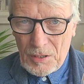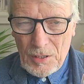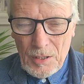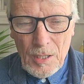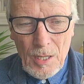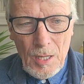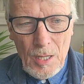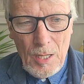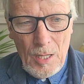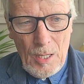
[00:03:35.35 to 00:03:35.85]

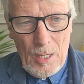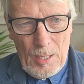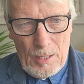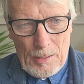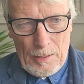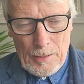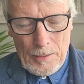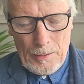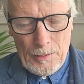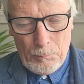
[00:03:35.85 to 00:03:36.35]

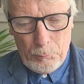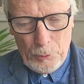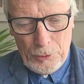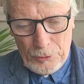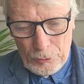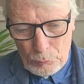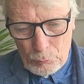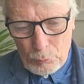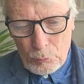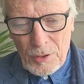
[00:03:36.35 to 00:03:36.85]

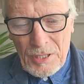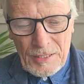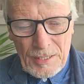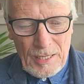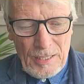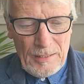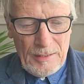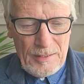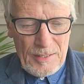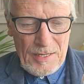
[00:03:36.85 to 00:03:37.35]
which
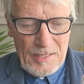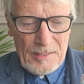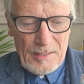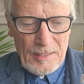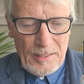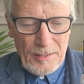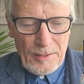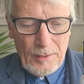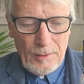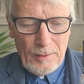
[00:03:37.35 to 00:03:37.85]
retails in
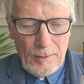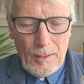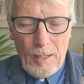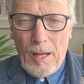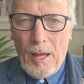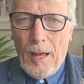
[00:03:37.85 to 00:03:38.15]
Lidl,